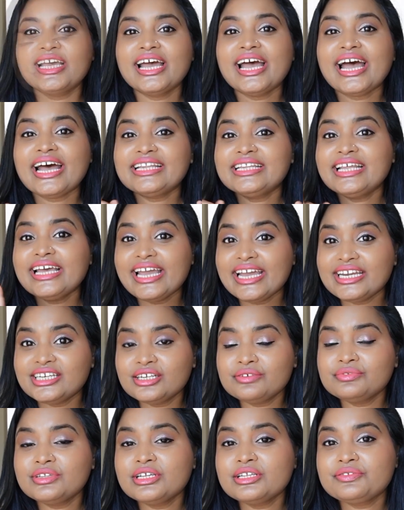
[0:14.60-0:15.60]
At the end
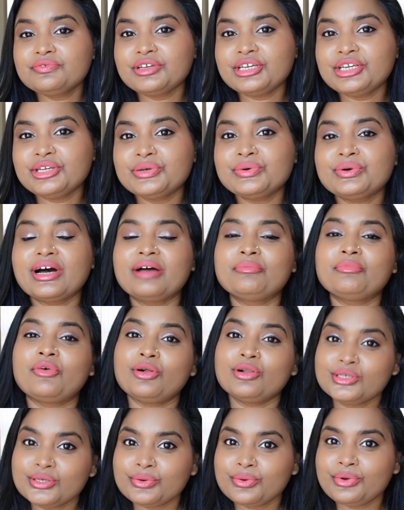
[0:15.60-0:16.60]
of this video, I'm
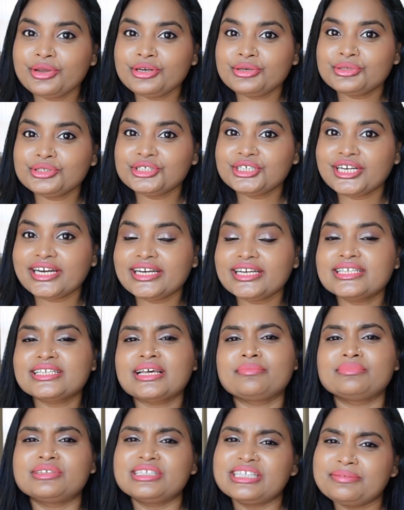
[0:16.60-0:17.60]
also going to share
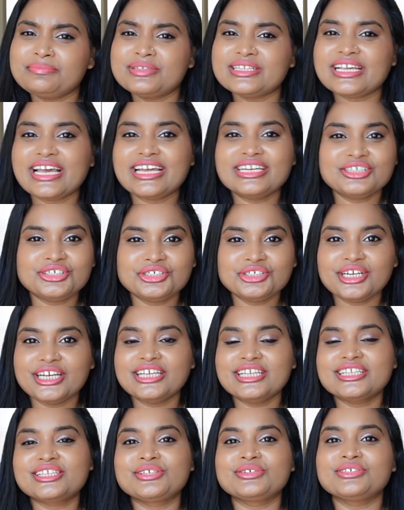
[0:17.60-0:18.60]
some tips and
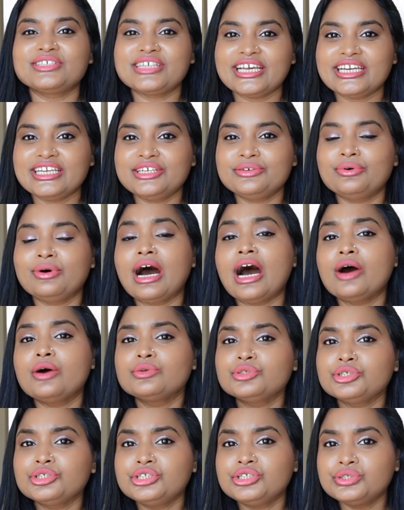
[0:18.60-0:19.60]
tricks to tell you
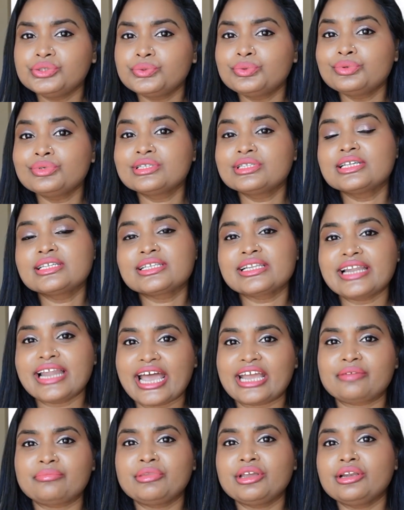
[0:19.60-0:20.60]
how to use this
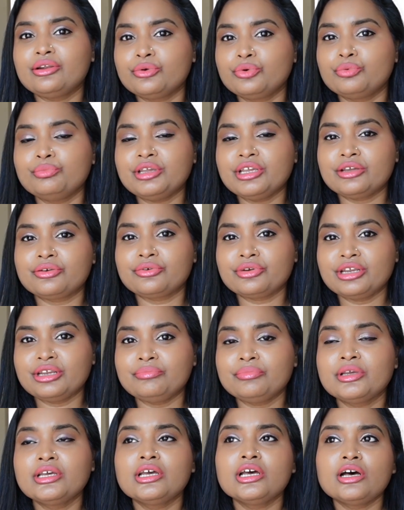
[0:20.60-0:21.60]
Lakme Lumi
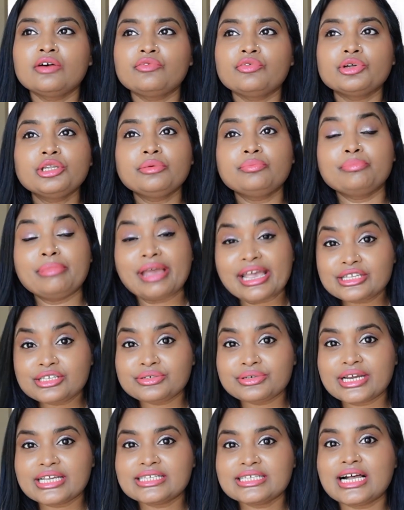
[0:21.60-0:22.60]
Cream for the
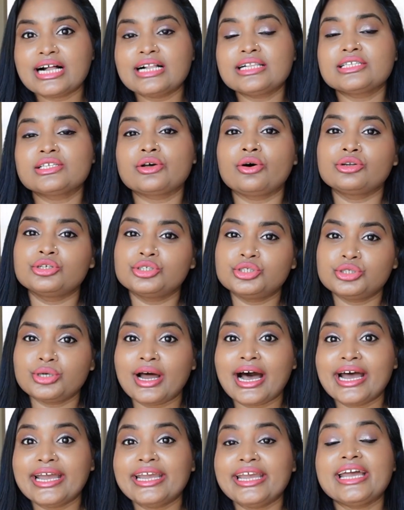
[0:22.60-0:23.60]
best results on
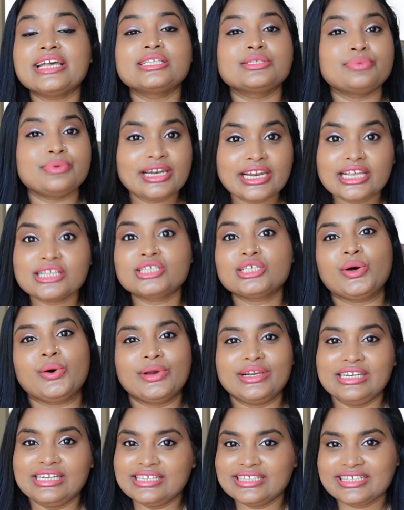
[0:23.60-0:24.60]
dry as well as
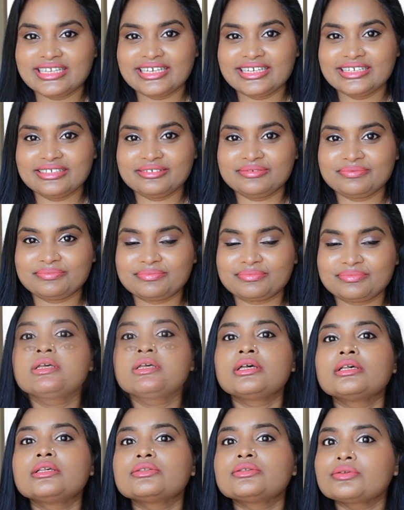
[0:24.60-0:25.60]
oily skin.
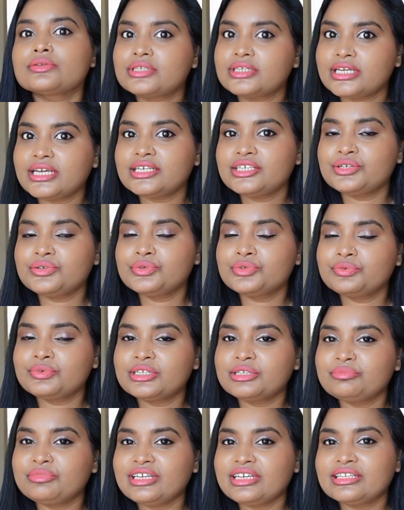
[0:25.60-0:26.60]
So stay tuned
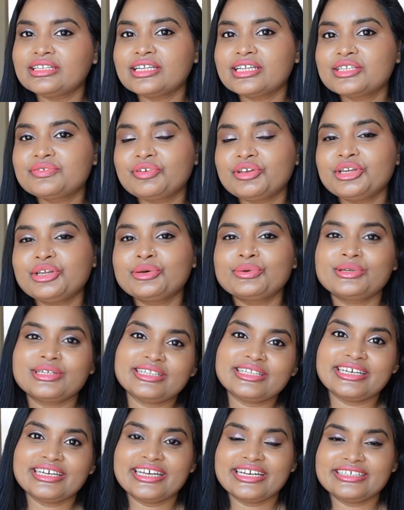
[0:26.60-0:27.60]
with me in this video
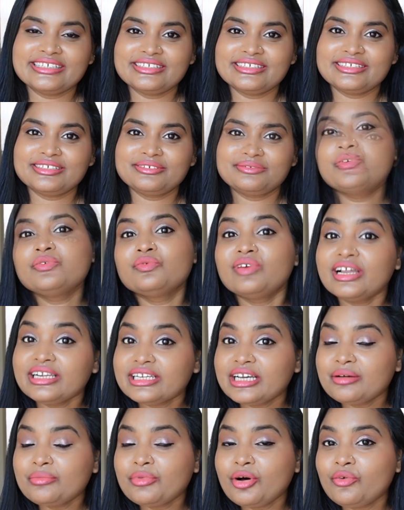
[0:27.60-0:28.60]
till the end.
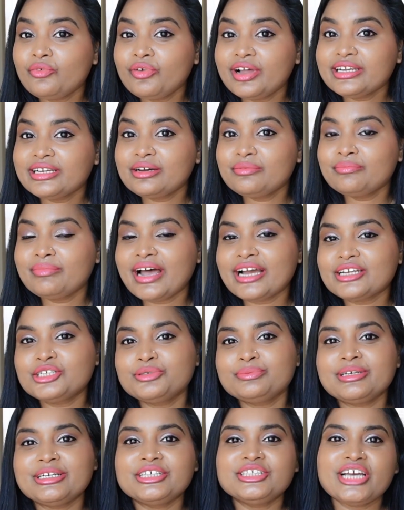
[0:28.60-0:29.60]
Welcome back
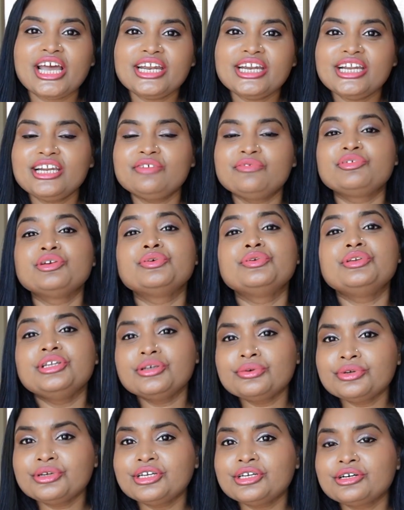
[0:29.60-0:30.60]
to my channel. If you're
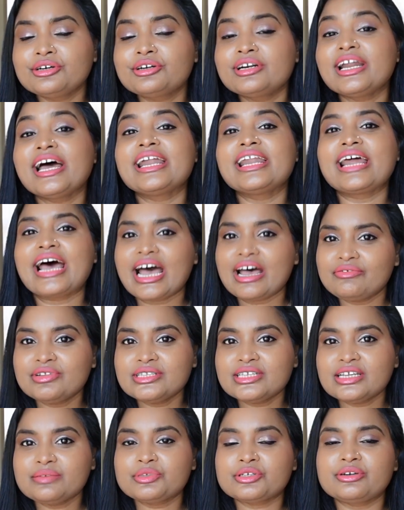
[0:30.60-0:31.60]
new here and
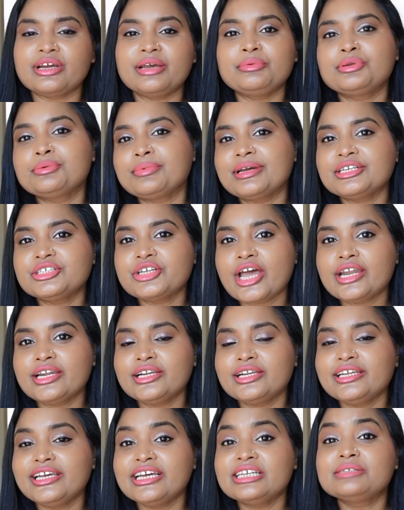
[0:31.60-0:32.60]
haven't subscribed to my
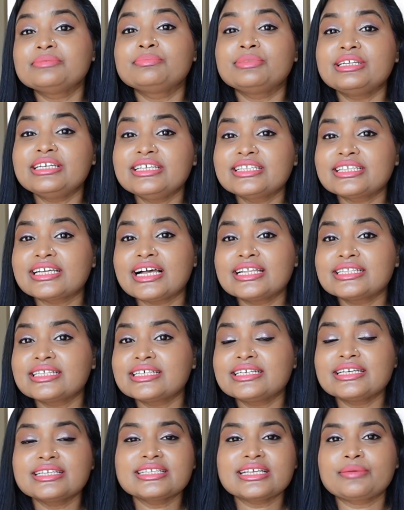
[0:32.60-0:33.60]
channel yet, please
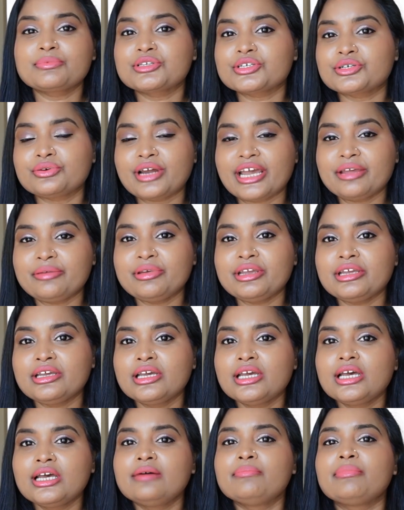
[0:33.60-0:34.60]
consider
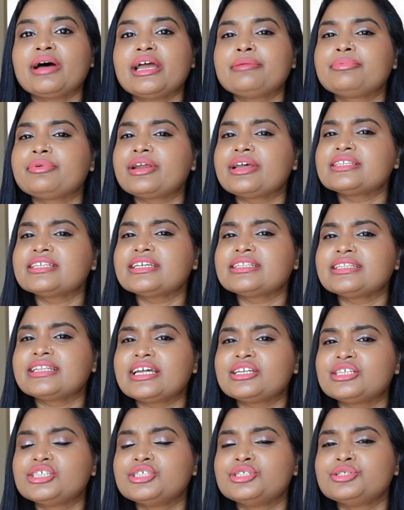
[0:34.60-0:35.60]
subscribing by pressing
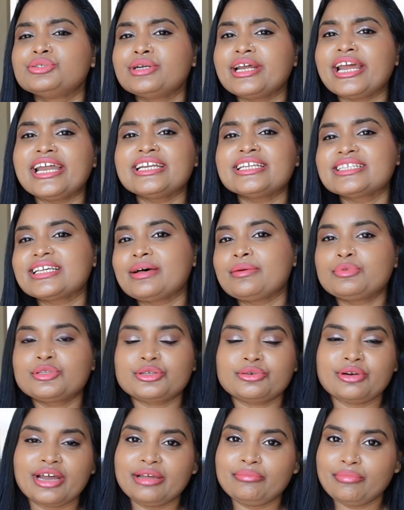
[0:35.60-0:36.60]
that red
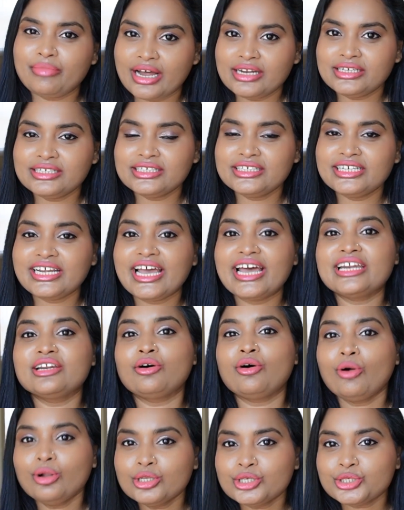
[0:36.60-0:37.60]
subscribe button
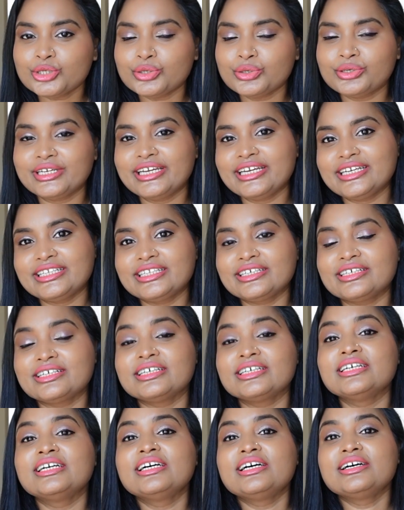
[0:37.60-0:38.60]
and also hit
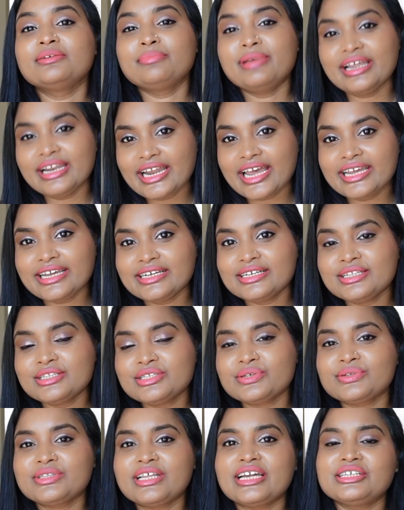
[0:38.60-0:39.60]
the bell icon
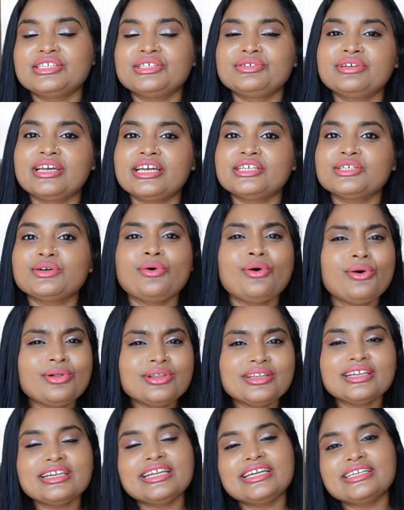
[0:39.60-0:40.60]
so that you get
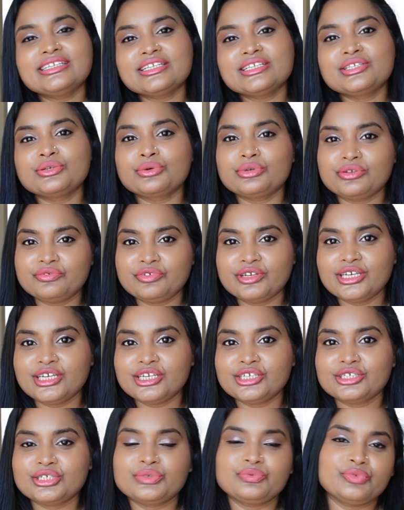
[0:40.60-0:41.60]
all the latest
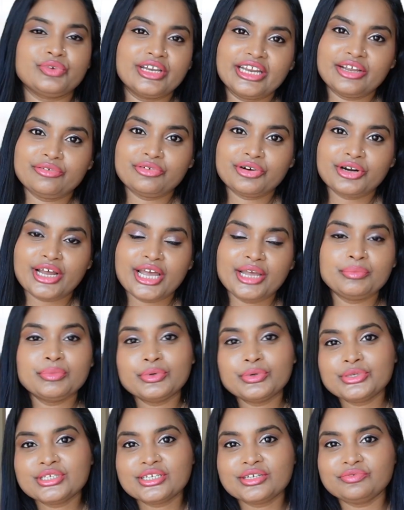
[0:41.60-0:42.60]
notification whenever I
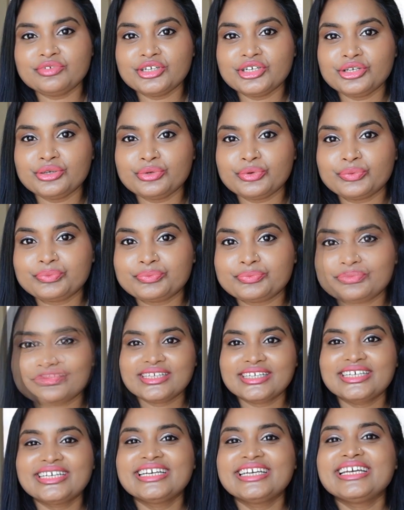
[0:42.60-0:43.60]
post a video.
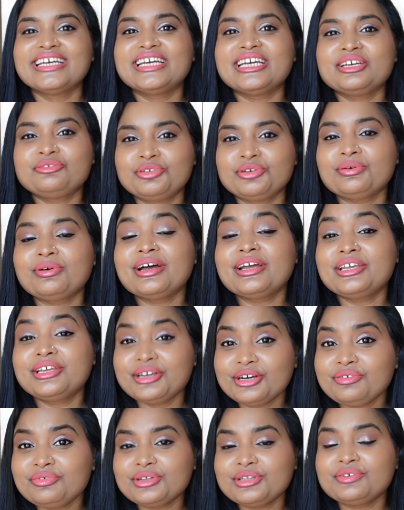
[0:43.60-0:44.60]
If you are
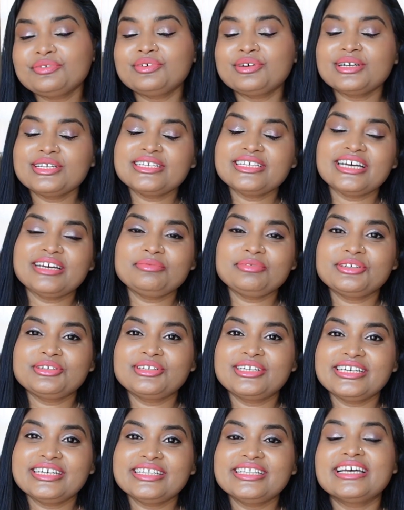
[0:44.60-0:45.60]
here for the first time
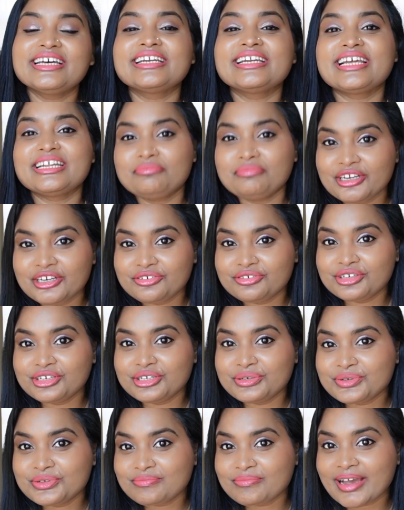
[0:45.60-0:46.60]
today, then let me
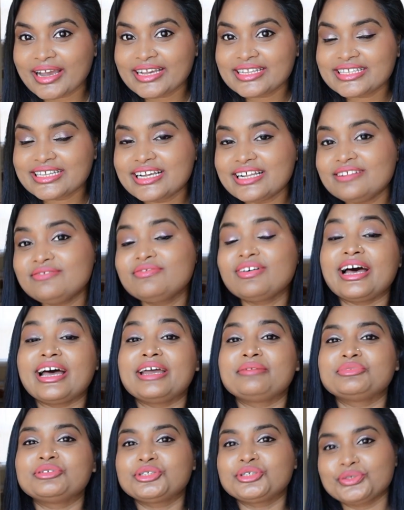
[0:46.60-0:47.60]
introduce myself. I
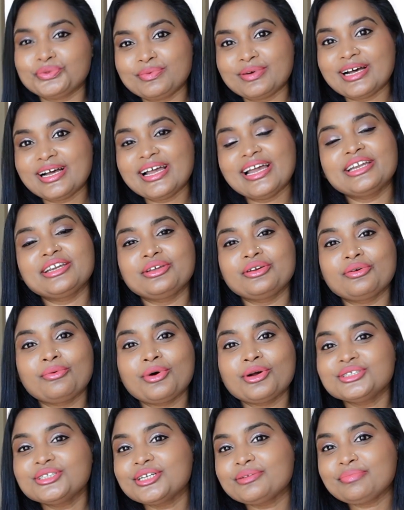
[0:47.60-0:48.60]
am Shubha and you're
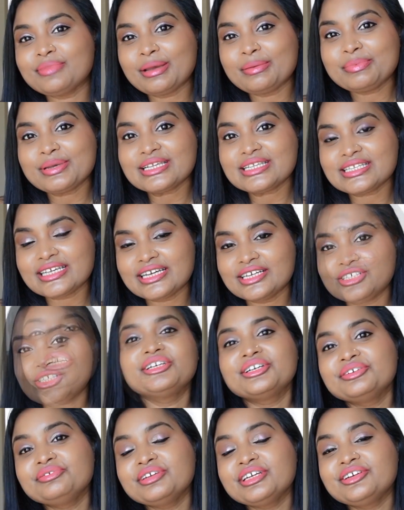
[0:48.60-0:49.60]
watching Peppy Sage.
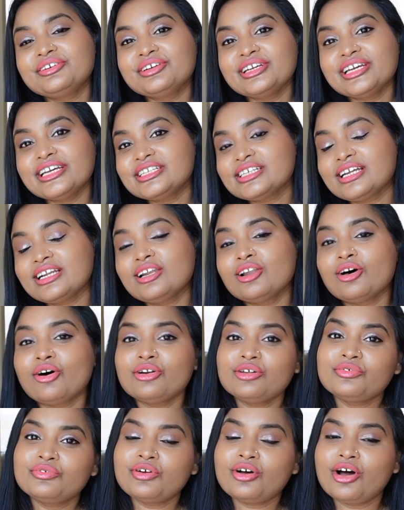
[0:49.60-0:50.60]
Here we create a
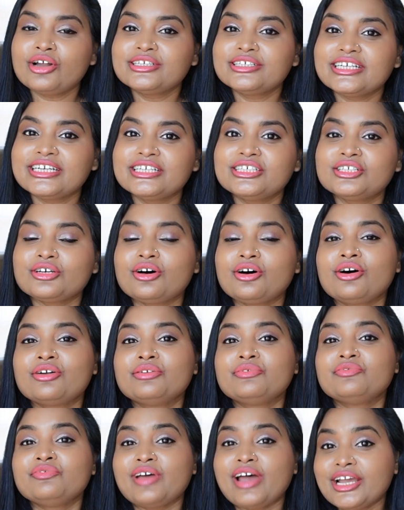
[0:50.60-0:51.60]
lot of content
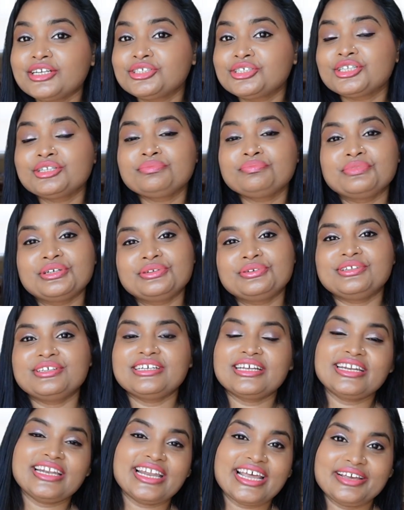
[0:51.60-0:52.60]
on fashion,
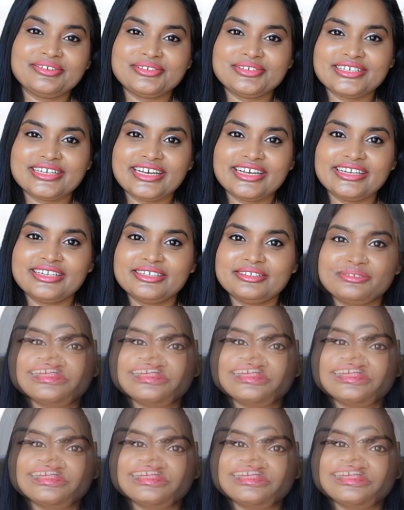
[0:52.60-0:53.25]
beauty and lifestyle.